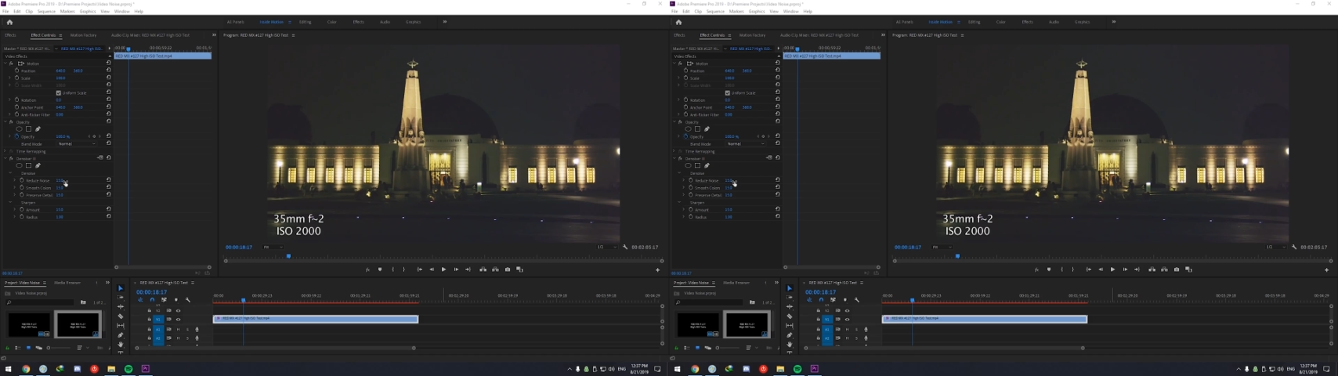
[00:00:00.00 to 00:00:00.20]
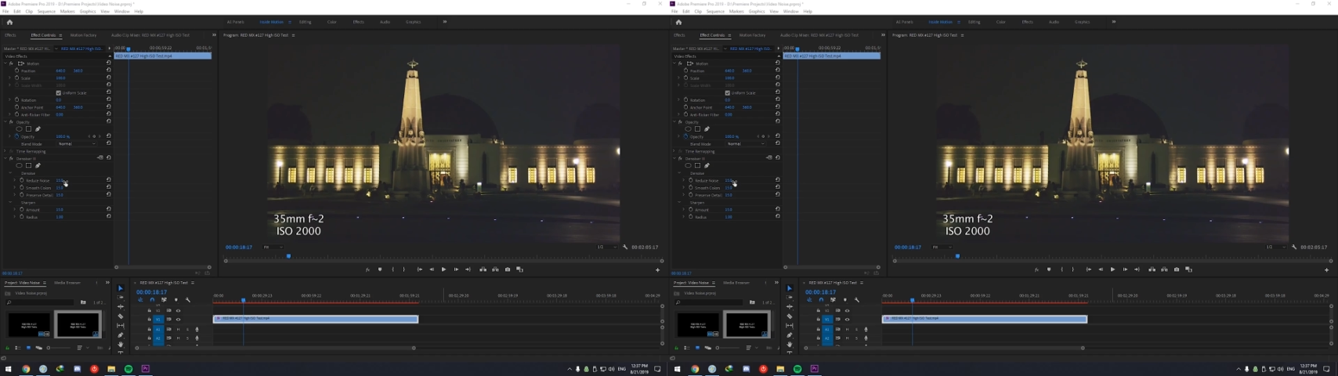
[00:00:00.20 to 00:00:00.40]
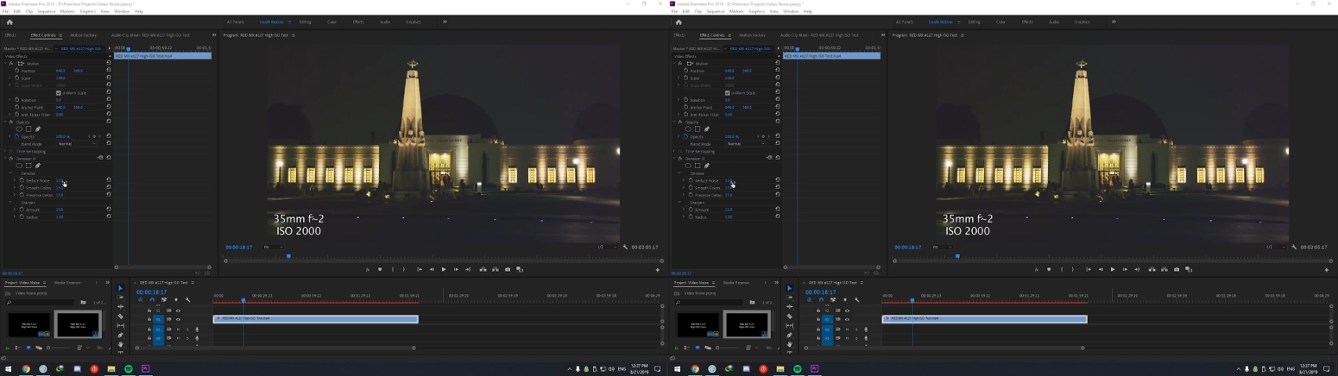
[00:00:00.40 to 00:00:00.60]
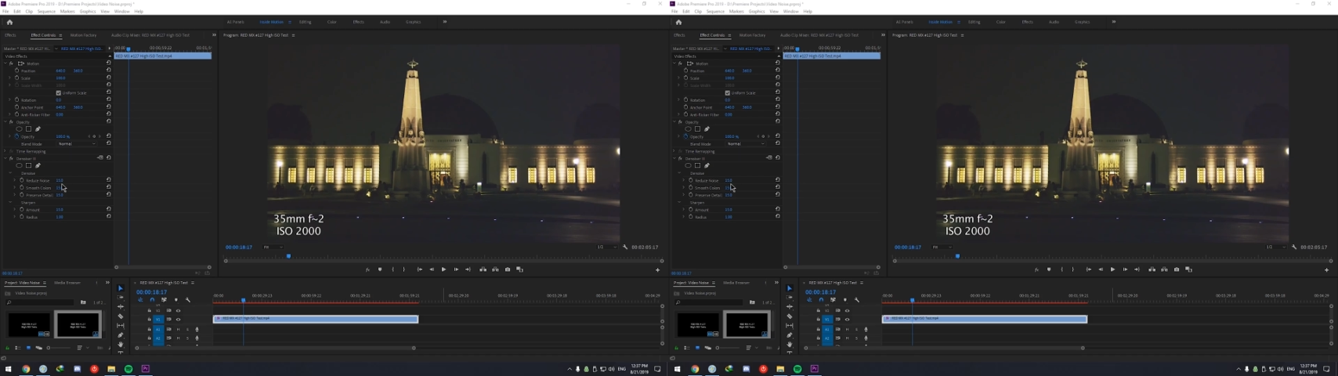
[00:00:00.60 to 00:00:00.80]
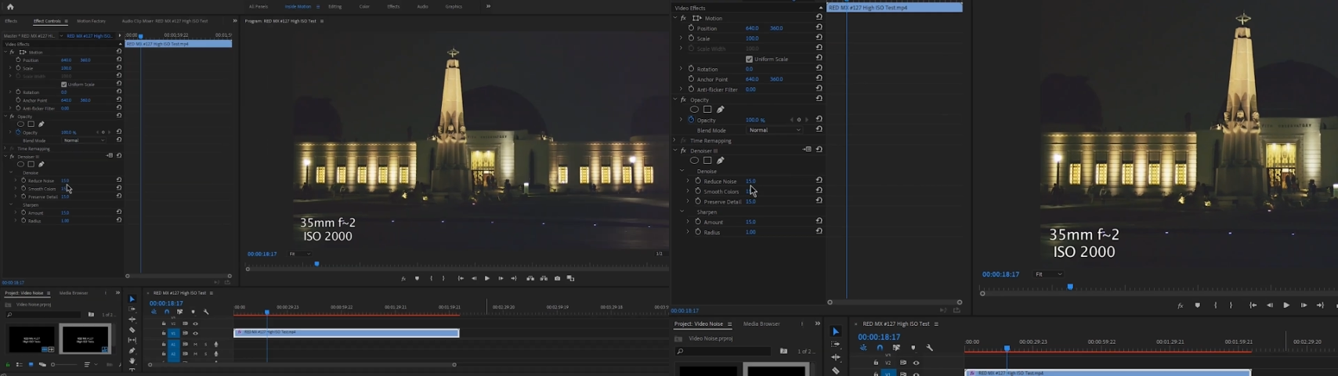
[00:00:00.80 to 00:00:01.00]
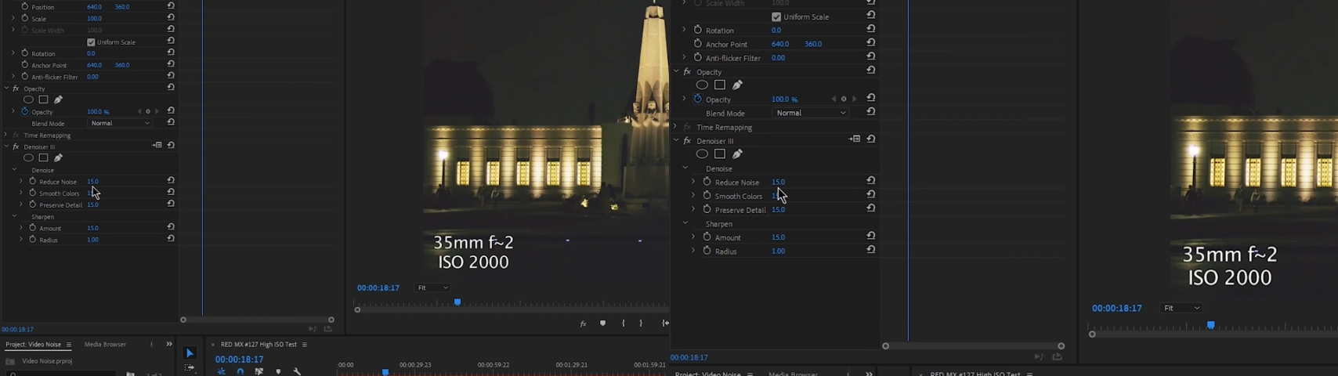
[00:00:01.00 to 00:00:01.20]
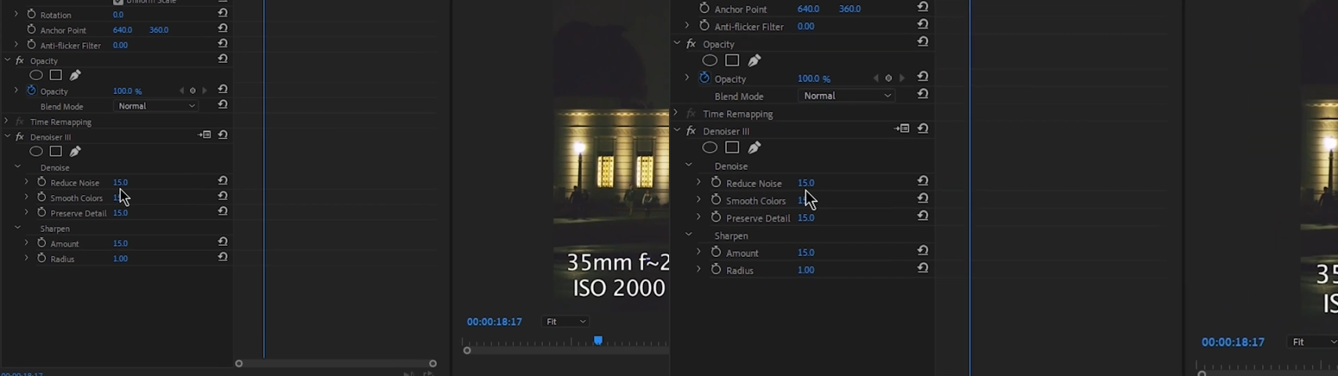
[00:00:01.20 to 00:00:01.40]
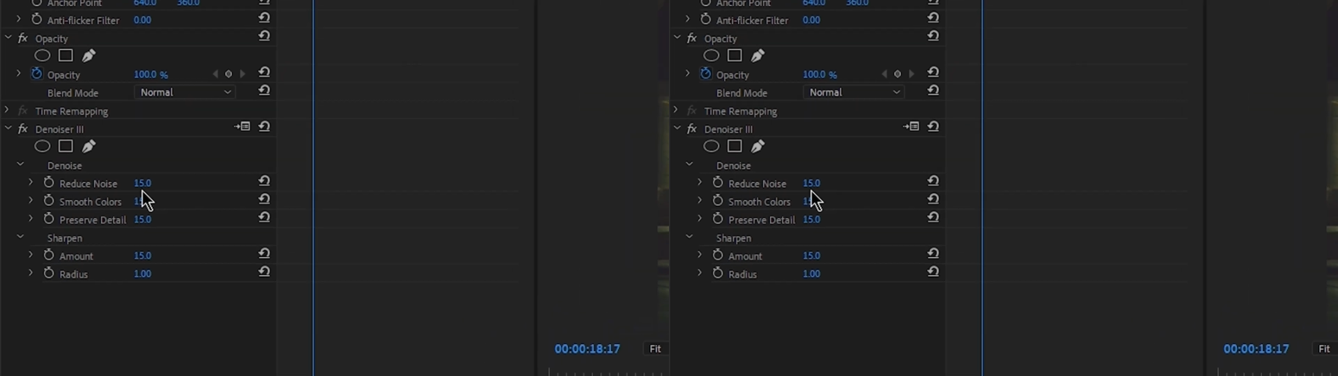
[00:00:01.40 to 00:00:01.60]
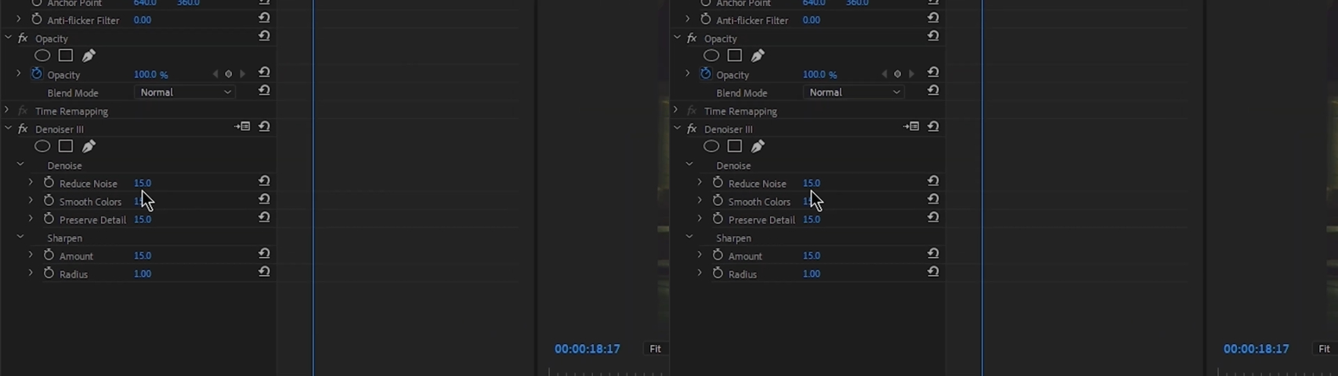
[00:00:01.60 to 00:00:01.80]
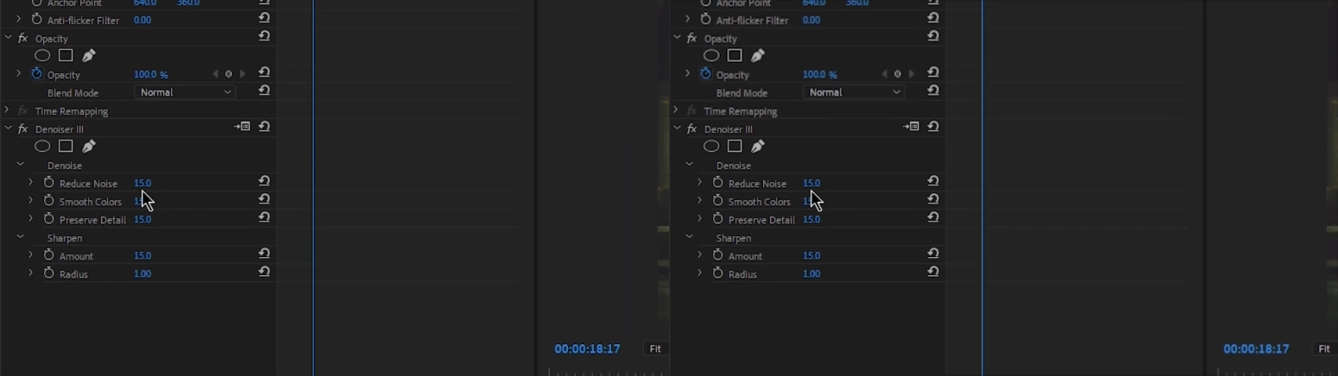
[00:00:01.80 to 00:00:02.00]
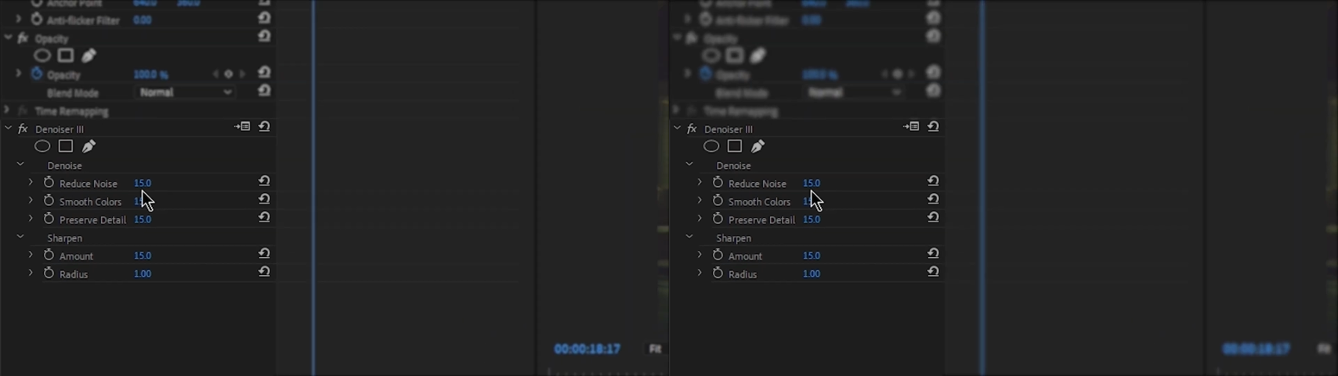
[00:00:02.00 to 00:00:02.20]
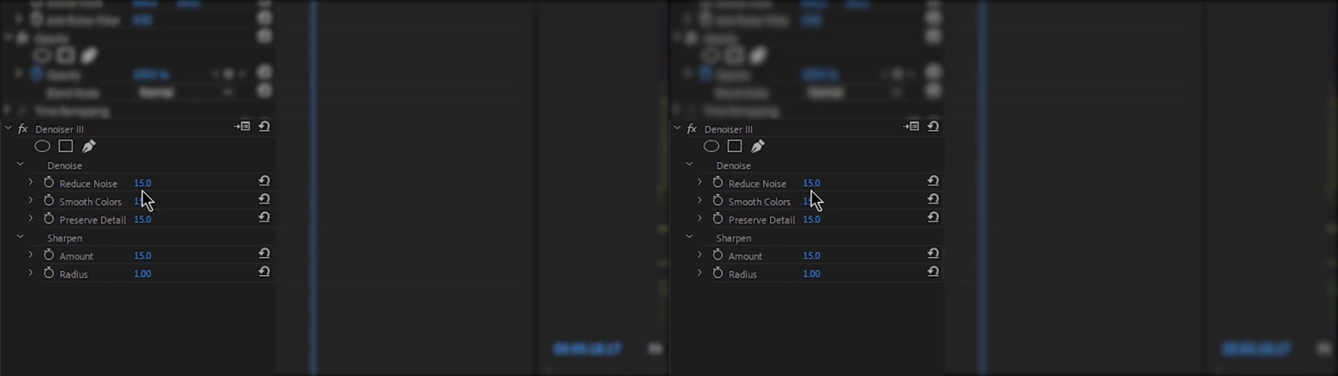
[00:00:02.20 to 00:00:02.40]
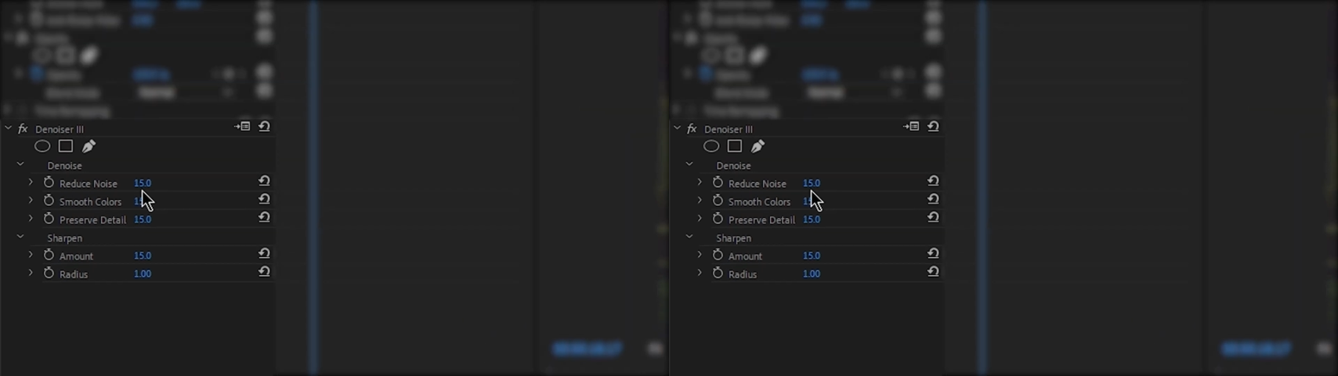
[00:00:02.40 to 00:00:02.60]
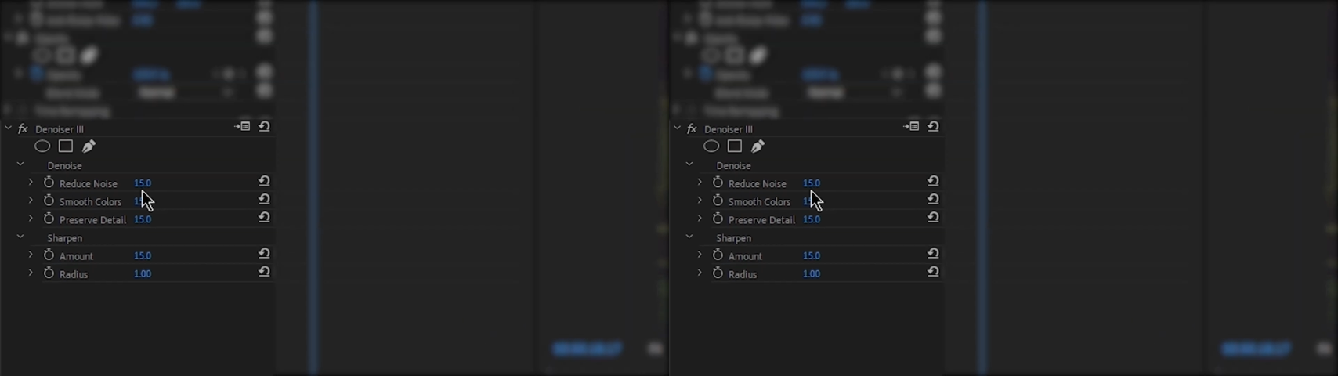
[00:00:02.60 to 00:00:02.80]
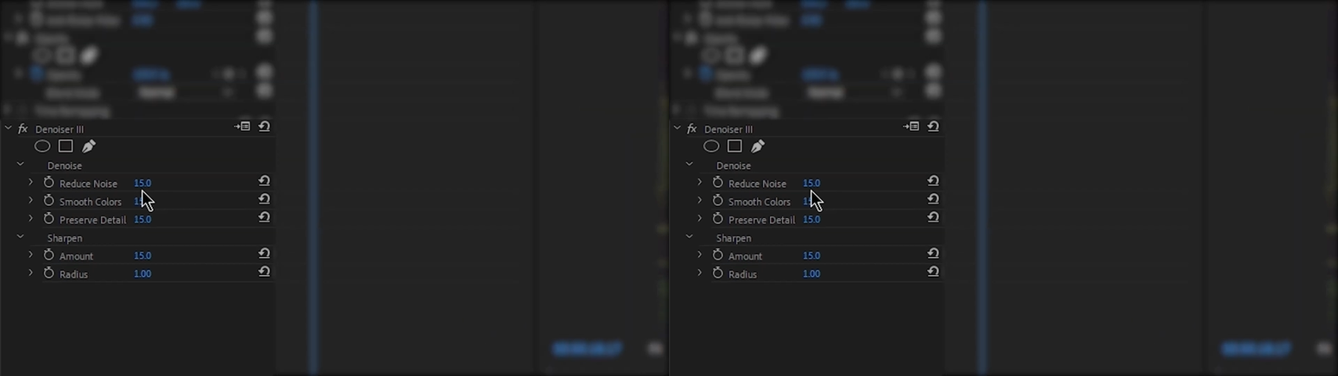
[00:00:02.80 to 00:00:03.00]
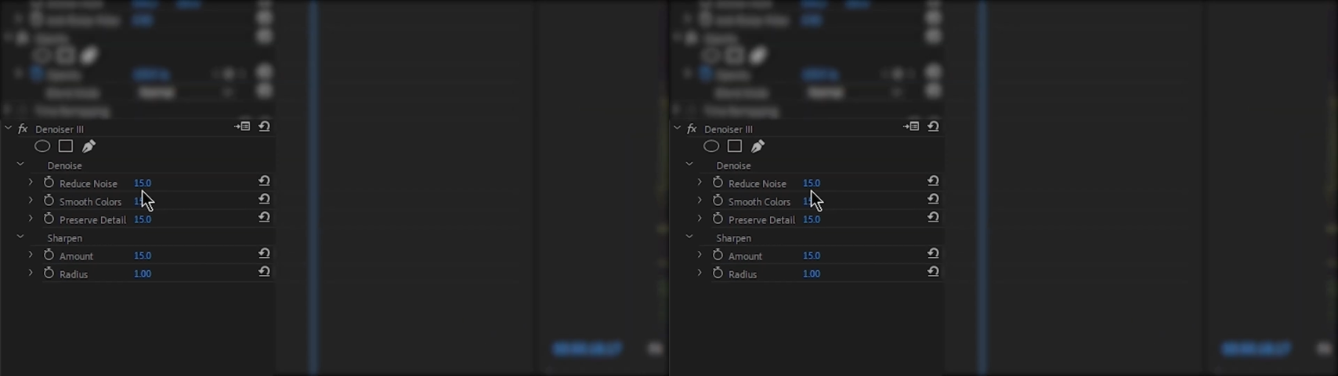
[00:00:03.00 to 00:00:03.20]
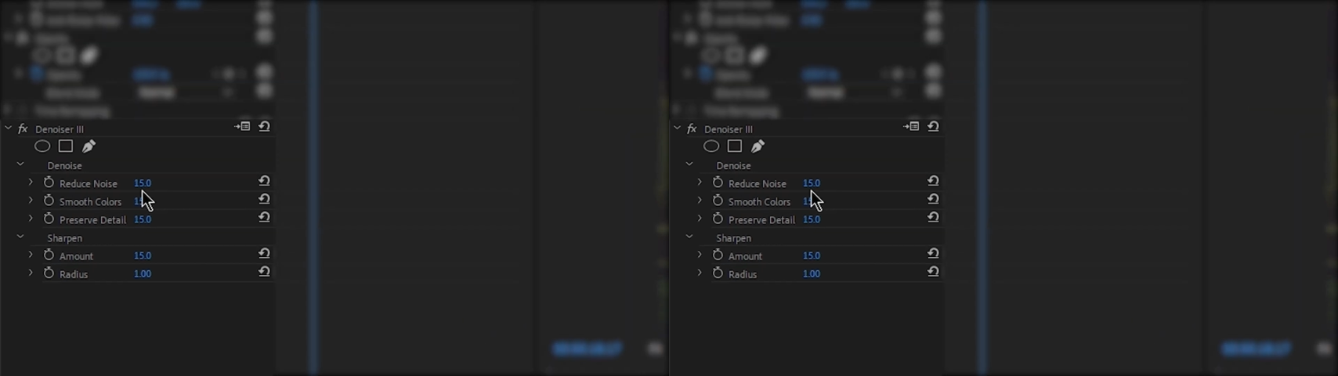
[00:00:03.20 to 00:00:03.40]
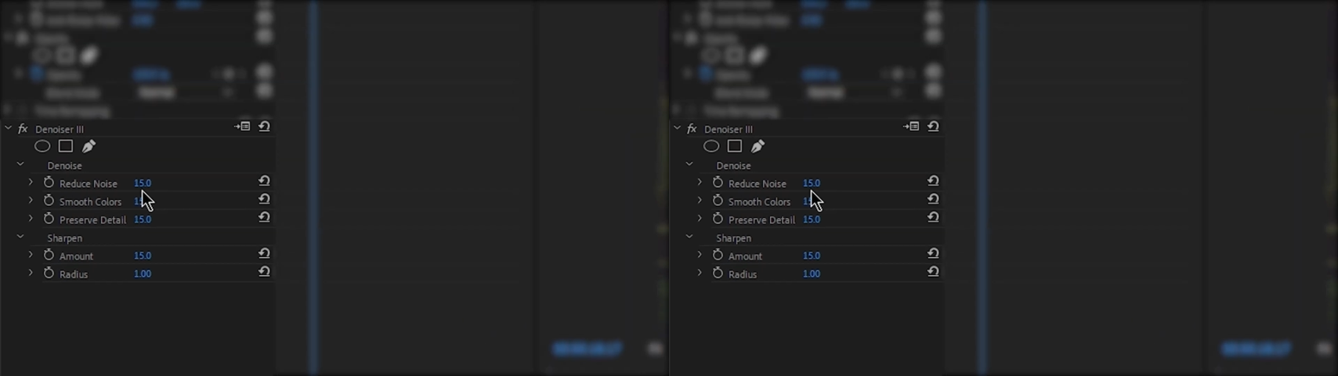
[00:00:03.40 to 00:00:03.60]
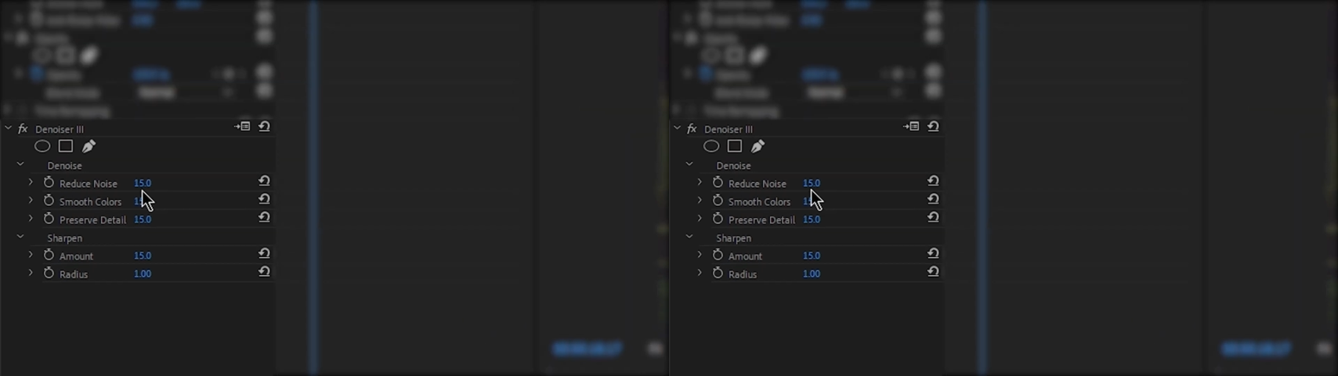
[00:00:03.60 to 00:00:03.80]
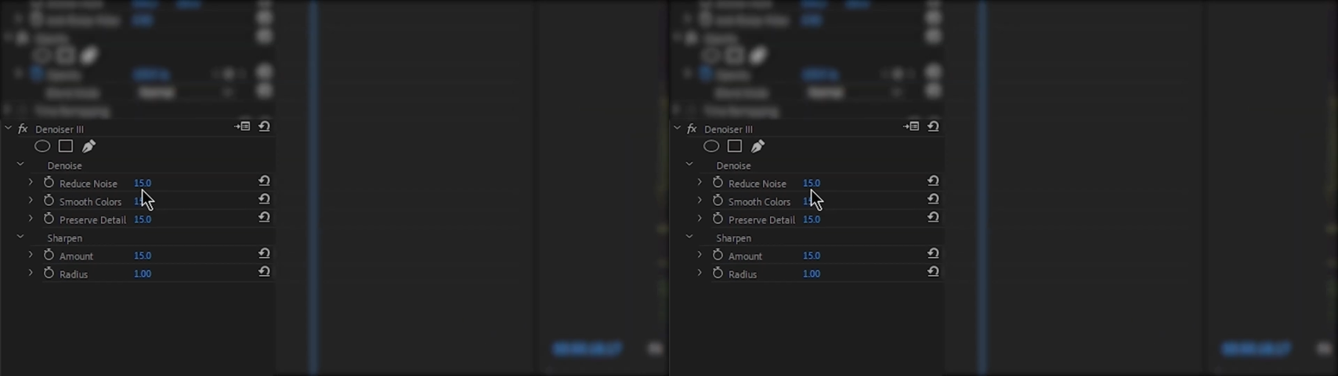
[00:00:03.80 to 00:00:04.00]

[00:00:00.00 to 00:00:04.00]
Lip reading: Nobody's mouth can be seen.